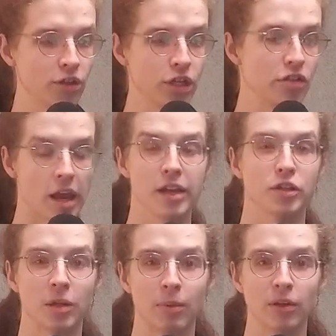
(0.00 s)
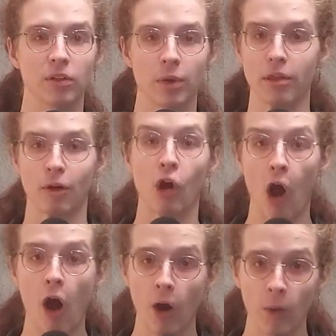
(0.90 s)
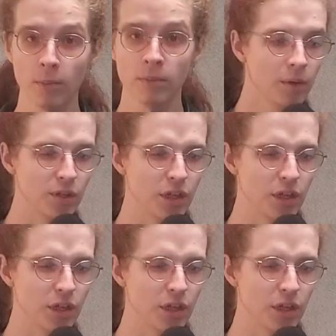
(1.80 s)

Chi tanks the bullet with her arm, which